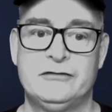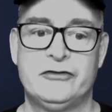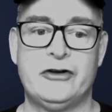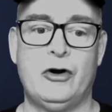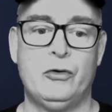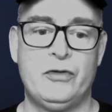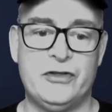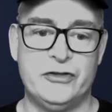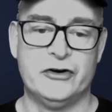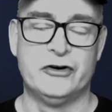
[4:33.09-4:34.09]
So
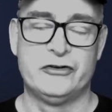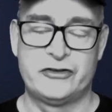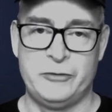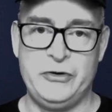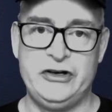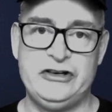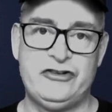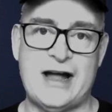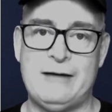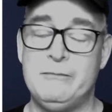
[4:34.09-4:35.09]
there's community
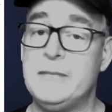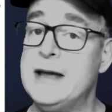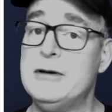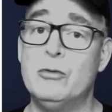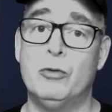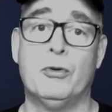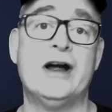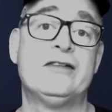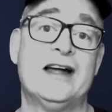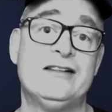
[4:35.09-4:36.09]
chat. Maybe we'll
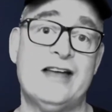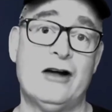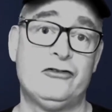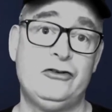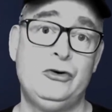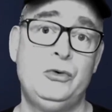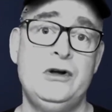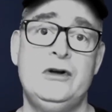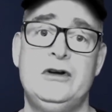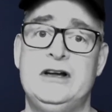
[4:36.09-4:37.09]
break that down too
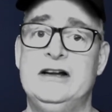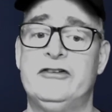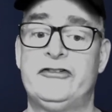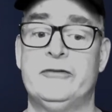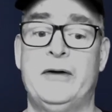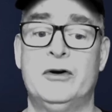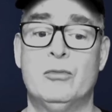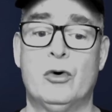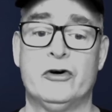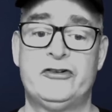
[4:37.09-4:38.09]
into some other
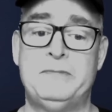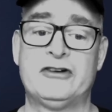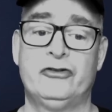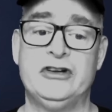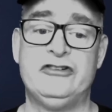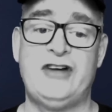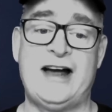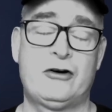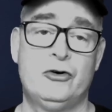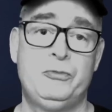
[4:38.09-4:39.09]
more specialty
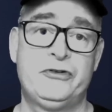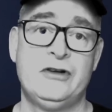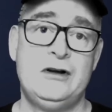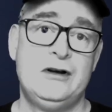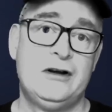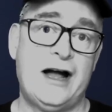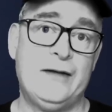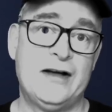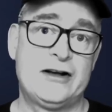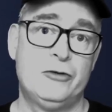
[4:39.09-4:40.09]
chat groups
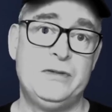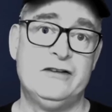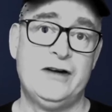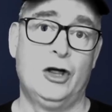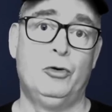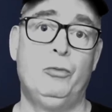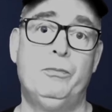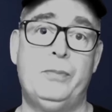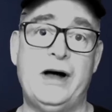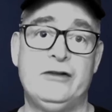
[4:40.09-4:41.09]
that could be available,
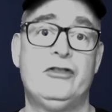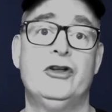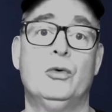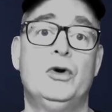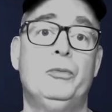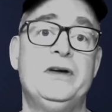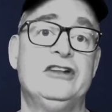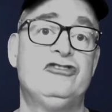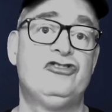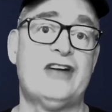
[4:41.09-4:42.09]
but there will be a
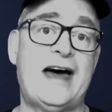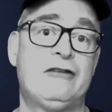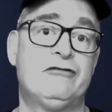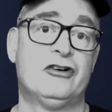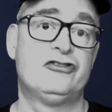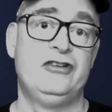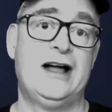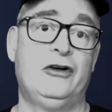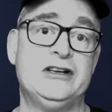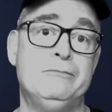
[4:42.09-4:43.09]
chat
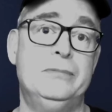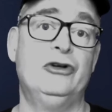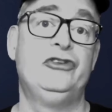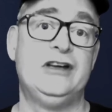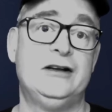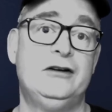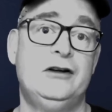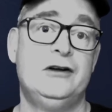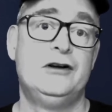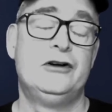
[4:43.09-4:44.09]
functionality built in
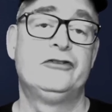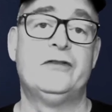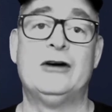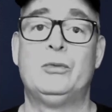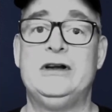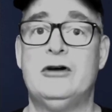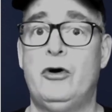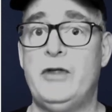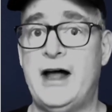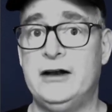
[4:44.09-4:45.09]
so that we
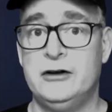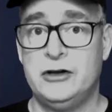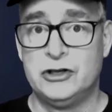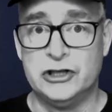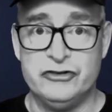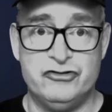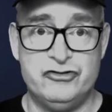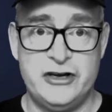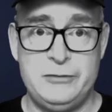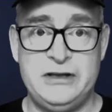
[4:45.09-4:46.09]
know that
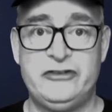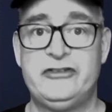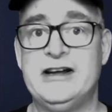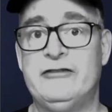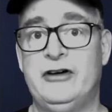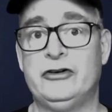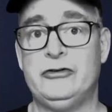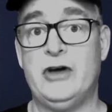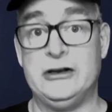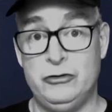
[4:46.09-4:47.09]
legitimate CFLU,
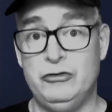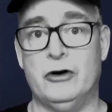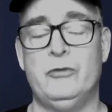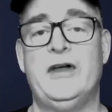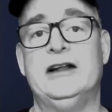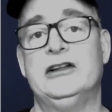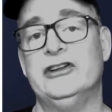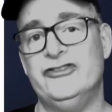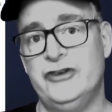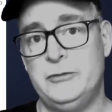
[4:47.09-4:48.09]
and you know that
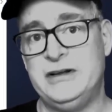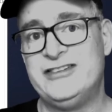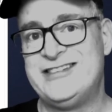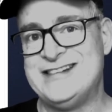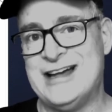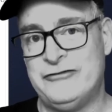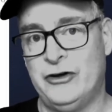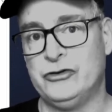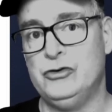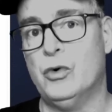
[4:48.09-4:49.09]
legitimate
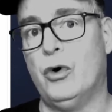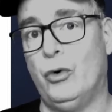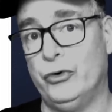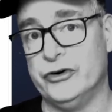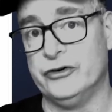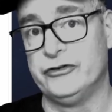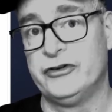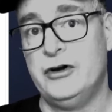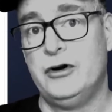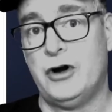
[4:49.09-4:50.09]
CFLU holders
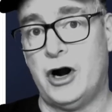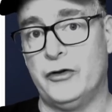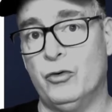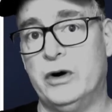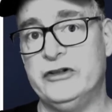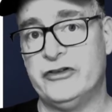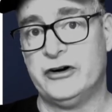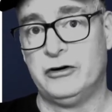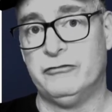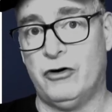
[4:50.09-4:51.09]
are the ones that
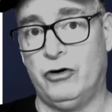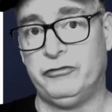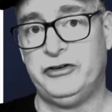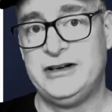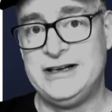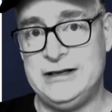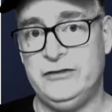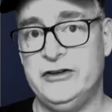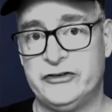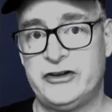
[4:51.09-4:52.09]
are involved
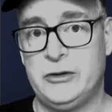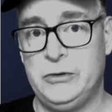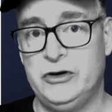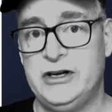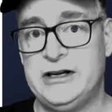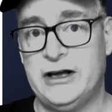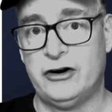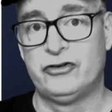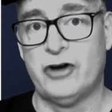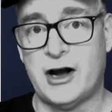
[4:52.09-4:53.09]
in this community and
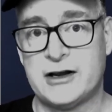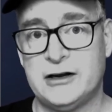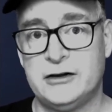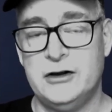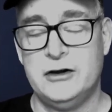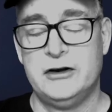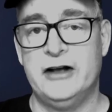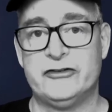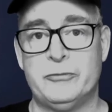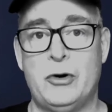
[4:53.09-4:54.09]
are talking,
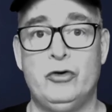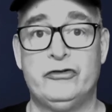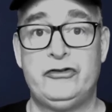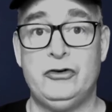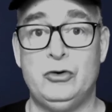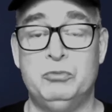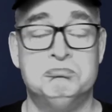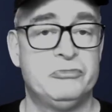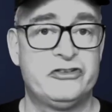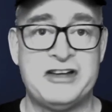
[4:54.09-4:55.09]
as opposed to
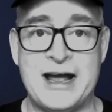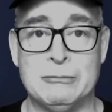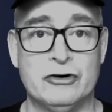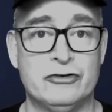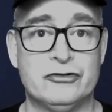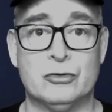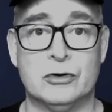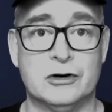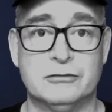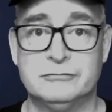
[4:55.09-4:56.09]
scammers
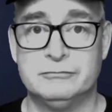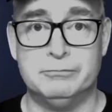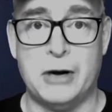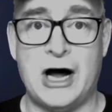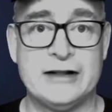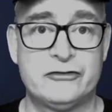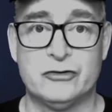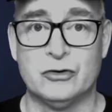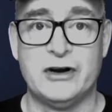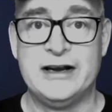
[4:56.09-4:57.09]
or bots
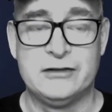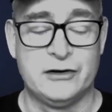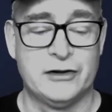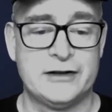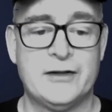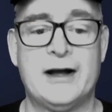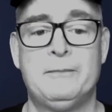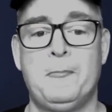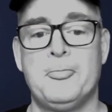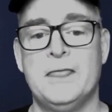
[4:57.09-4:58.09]
or anything like
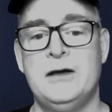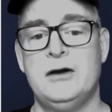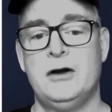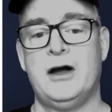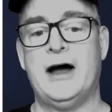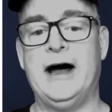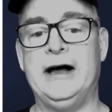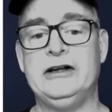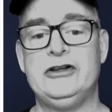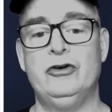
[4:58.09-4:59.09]

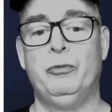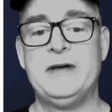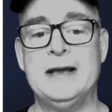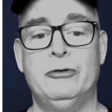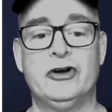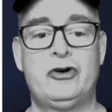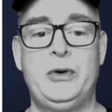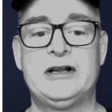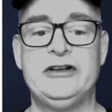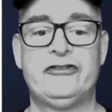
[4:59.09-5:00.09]
that. You'll be able to
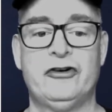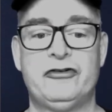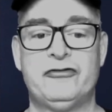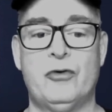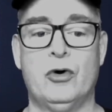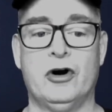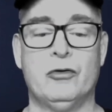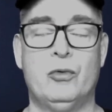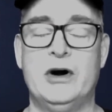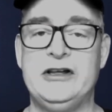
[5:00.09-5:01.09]
quickly search
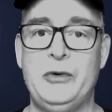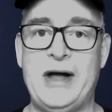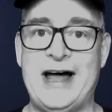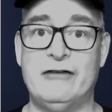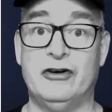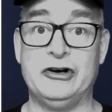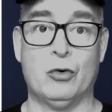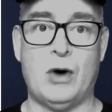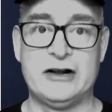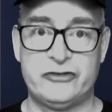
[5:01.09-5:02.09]
for what you have on your
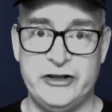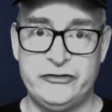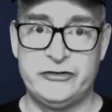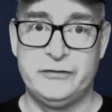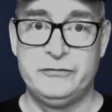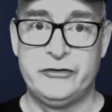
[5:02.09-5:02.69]
watch list.